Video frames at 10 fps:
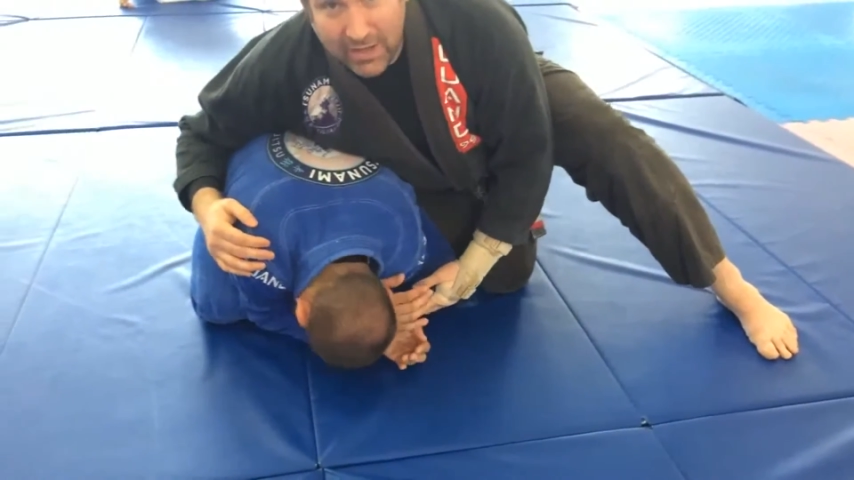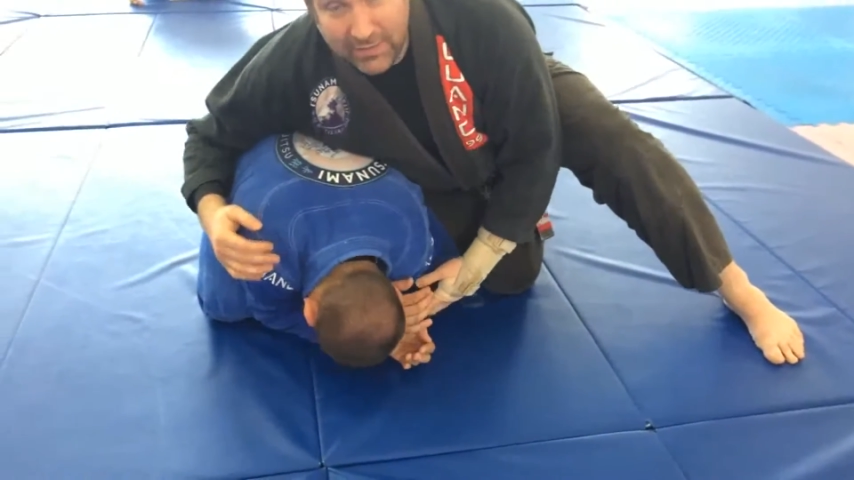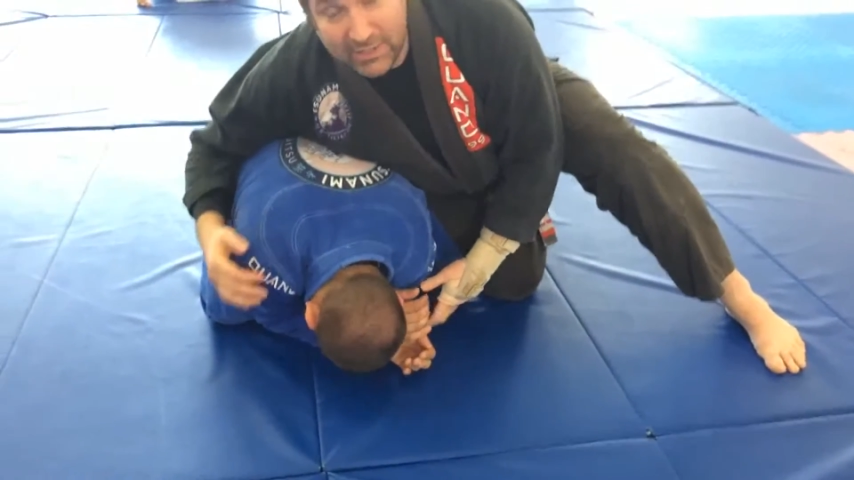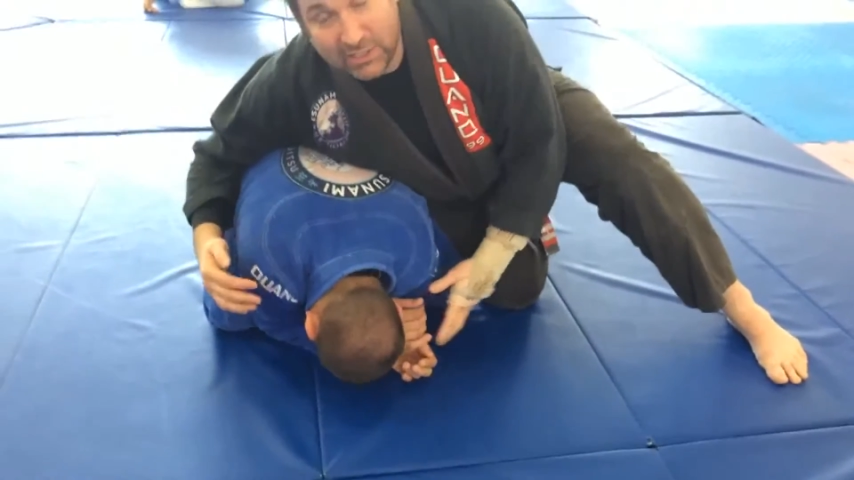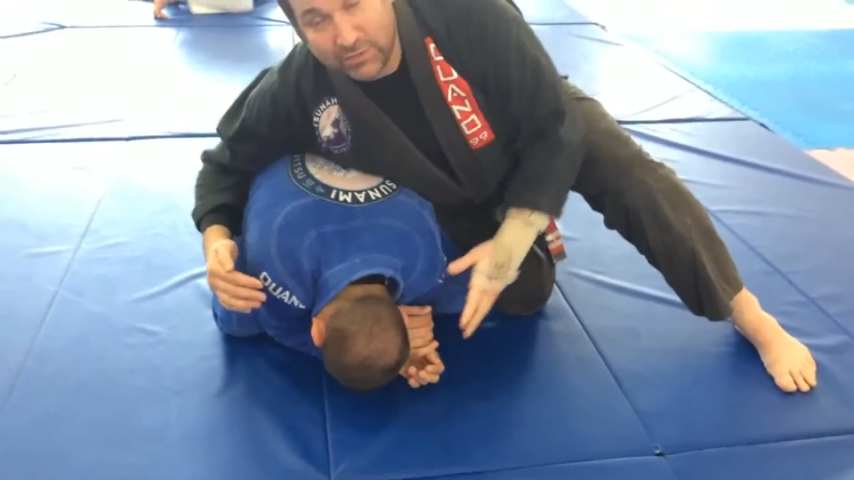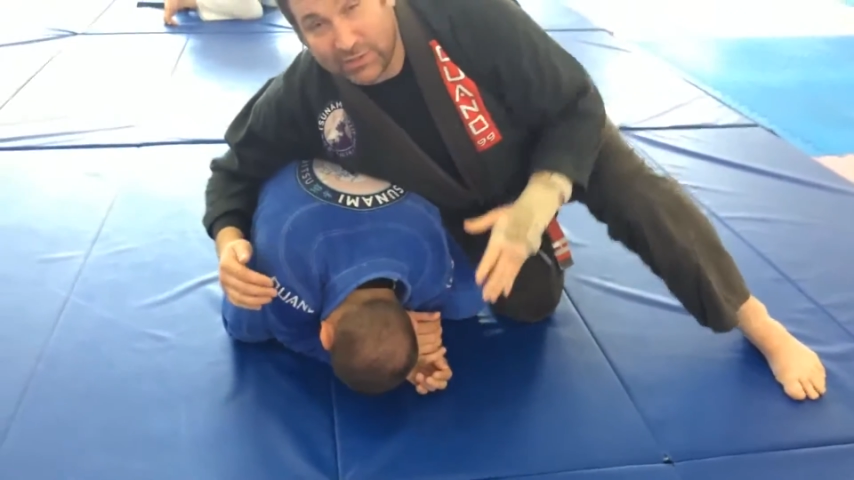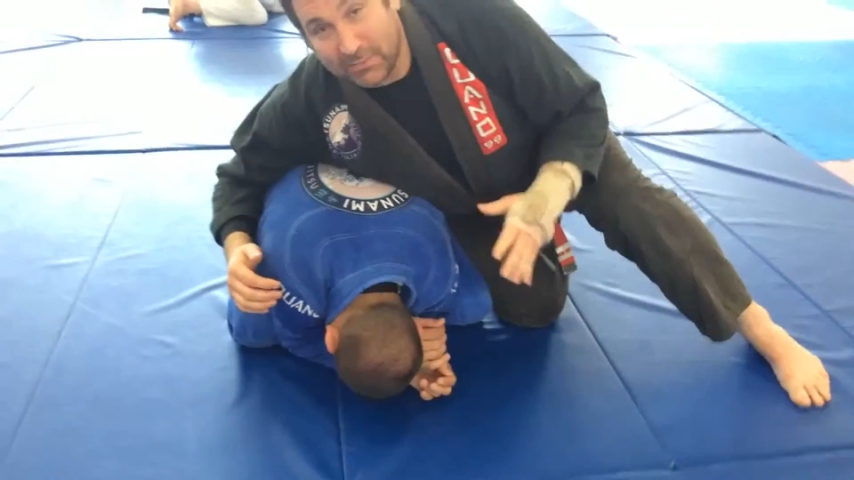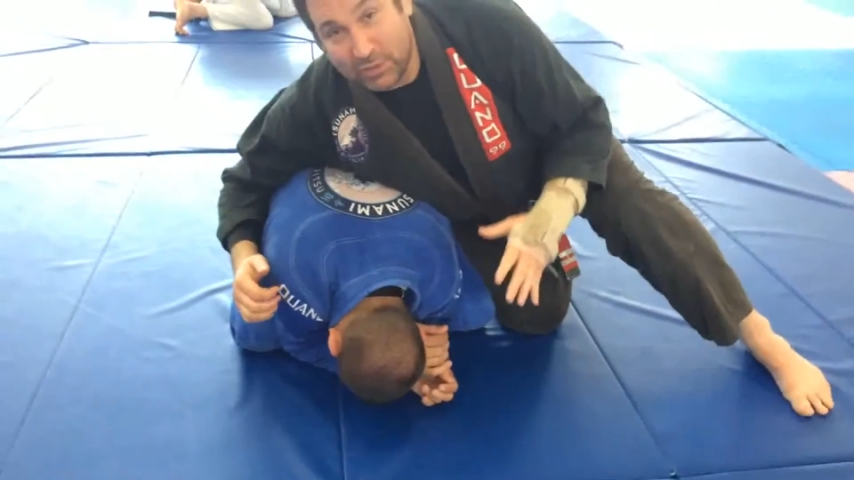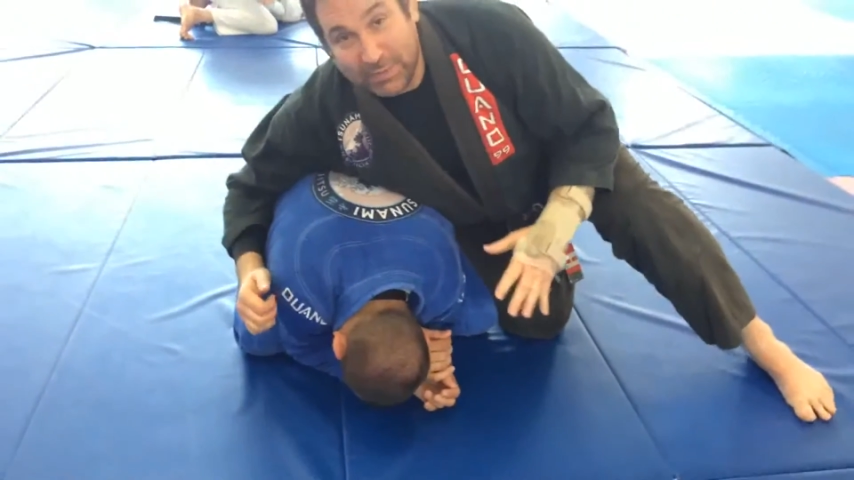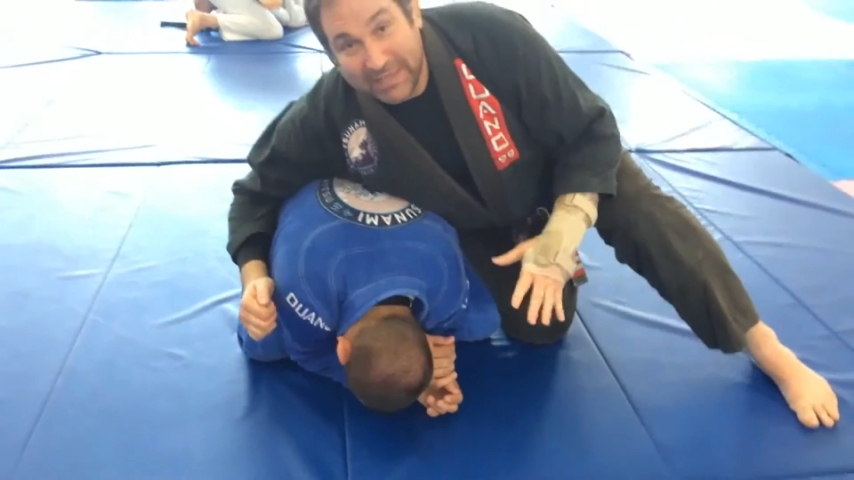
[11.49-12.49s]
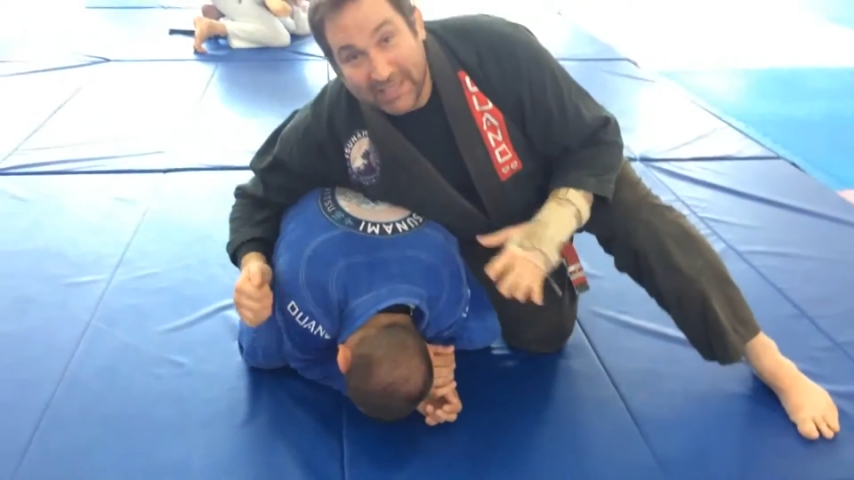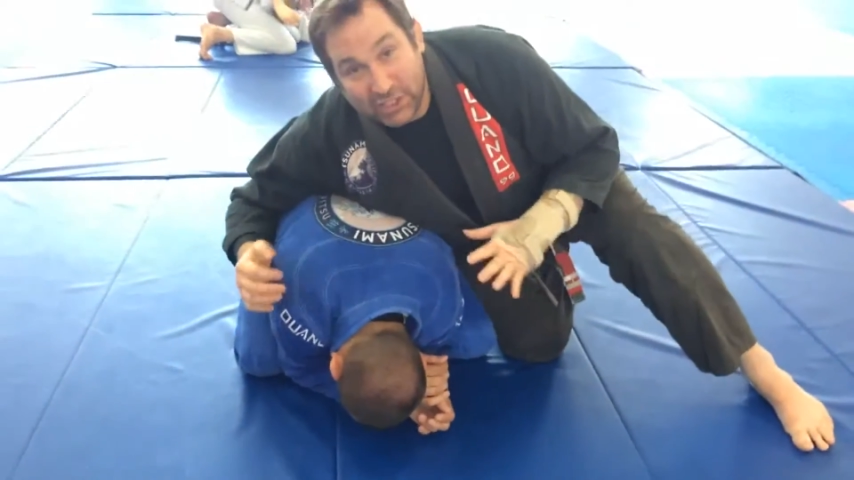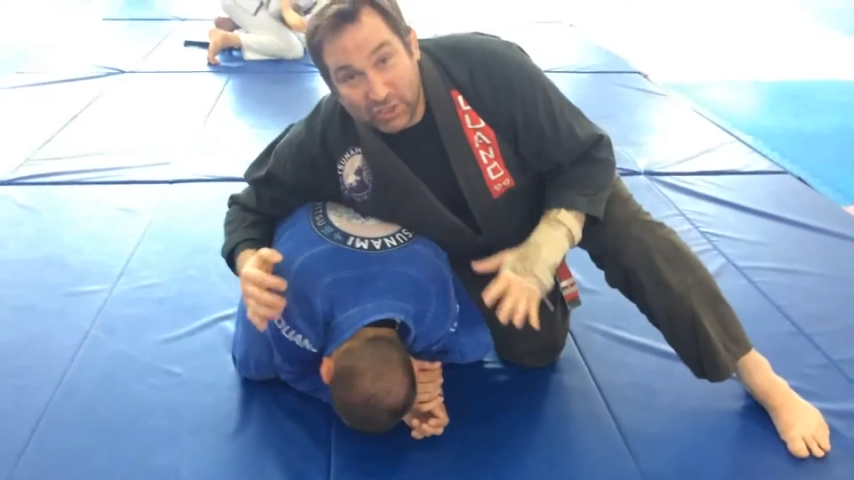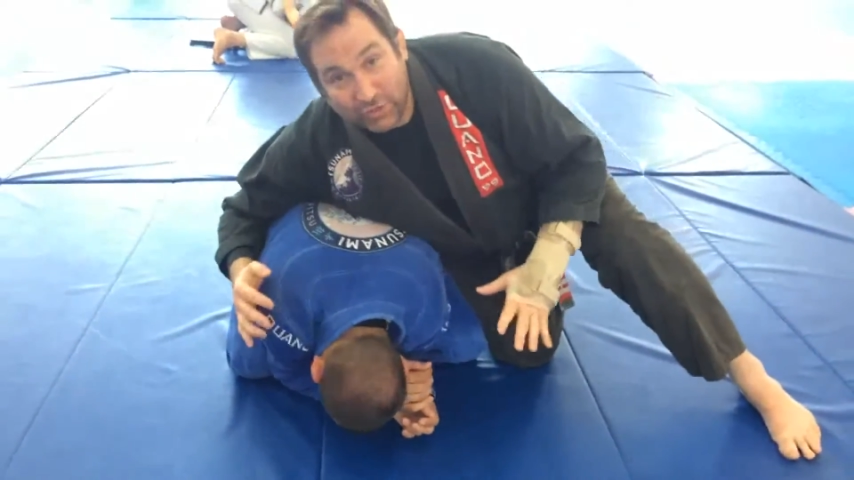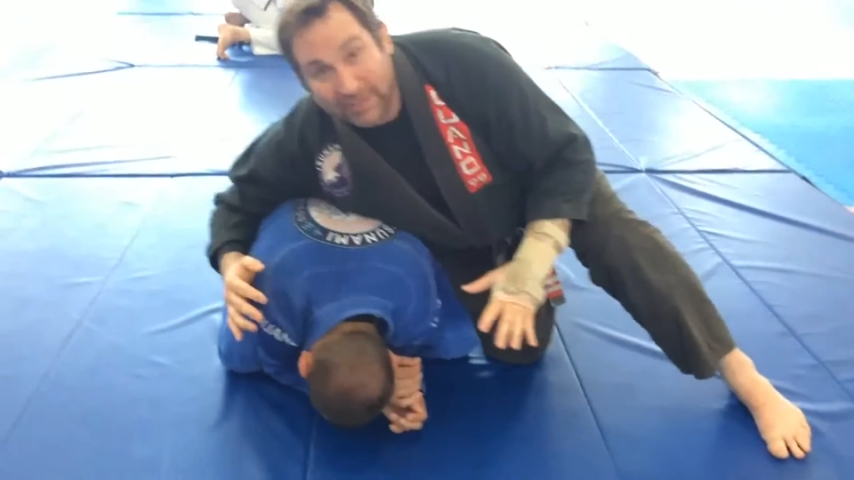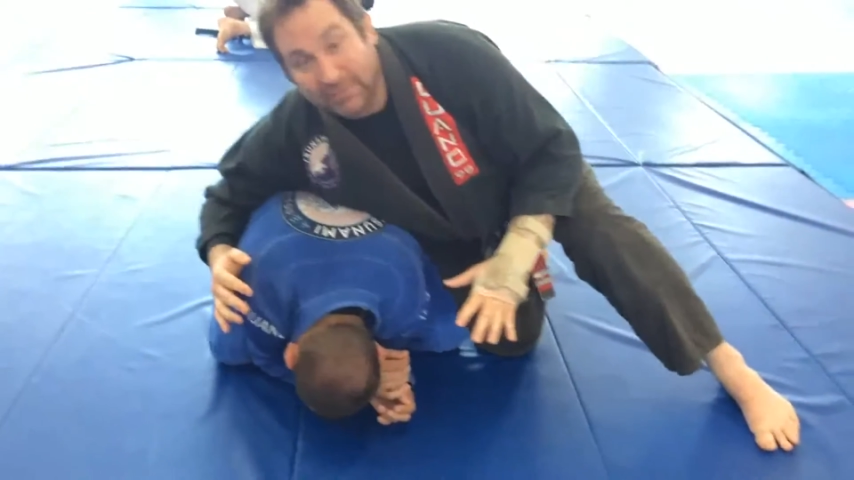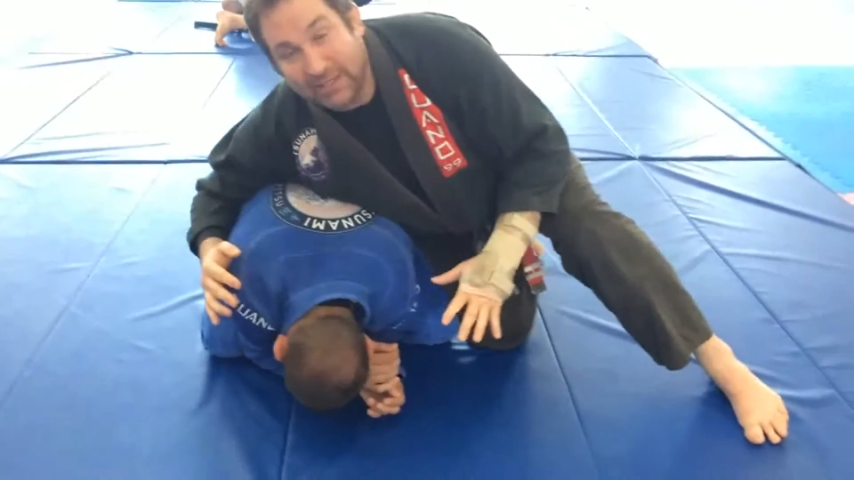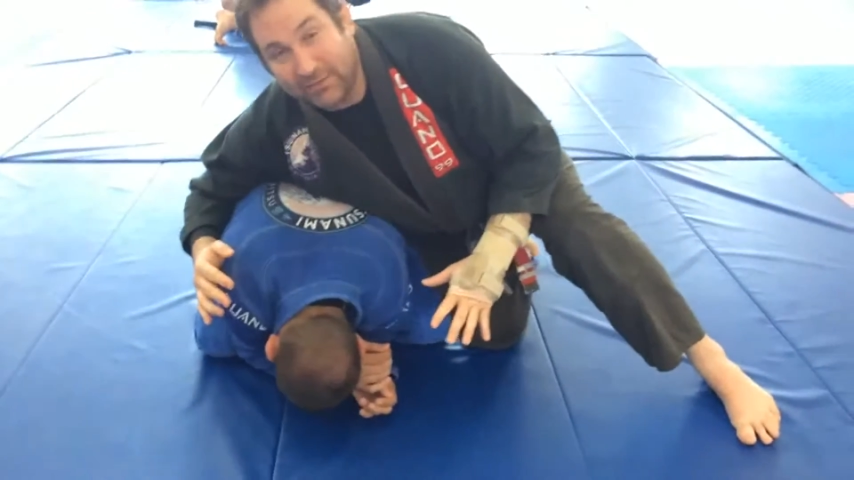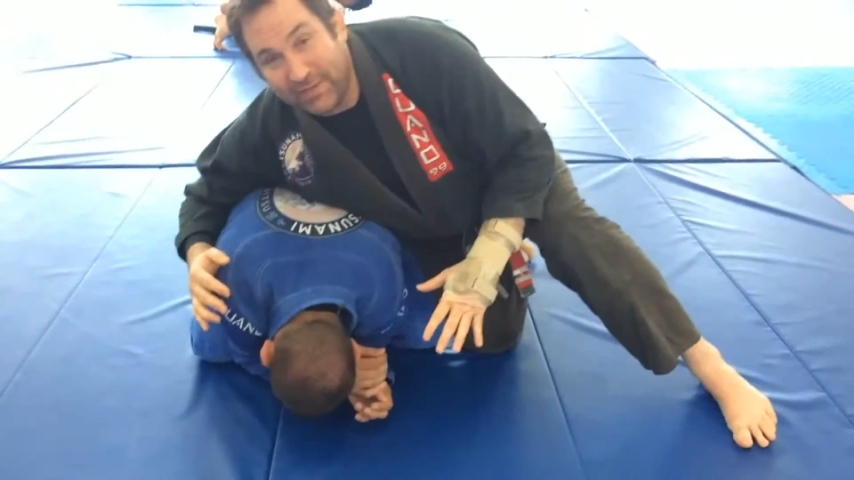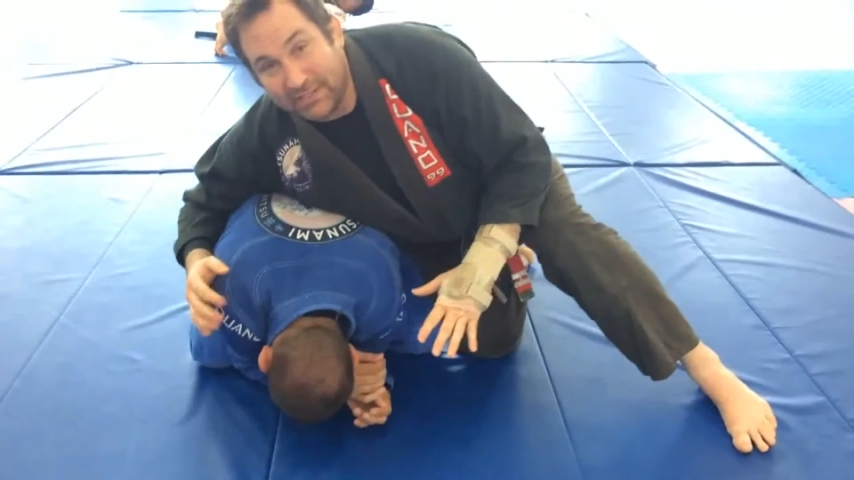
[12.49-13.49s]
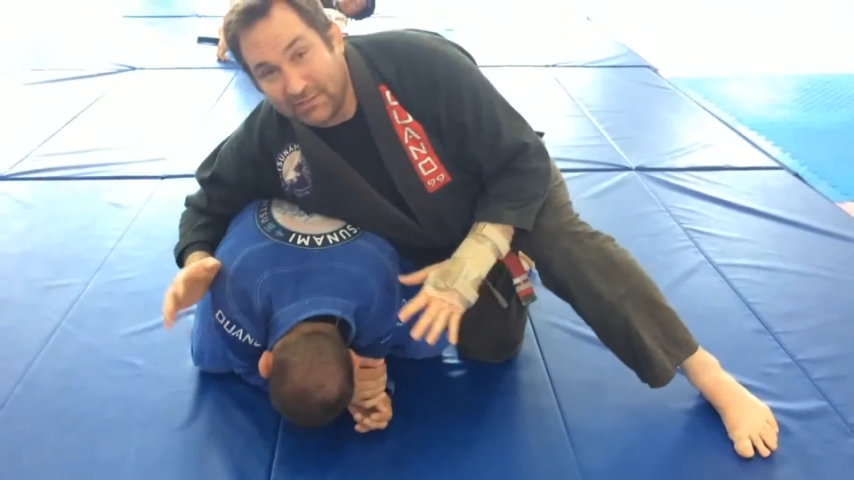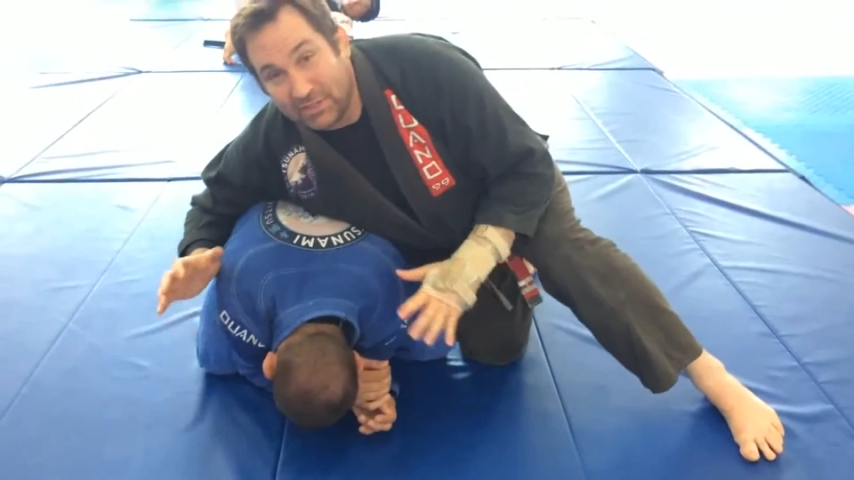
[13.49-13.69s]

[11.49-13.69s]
This is for someone who's being extremely defensive.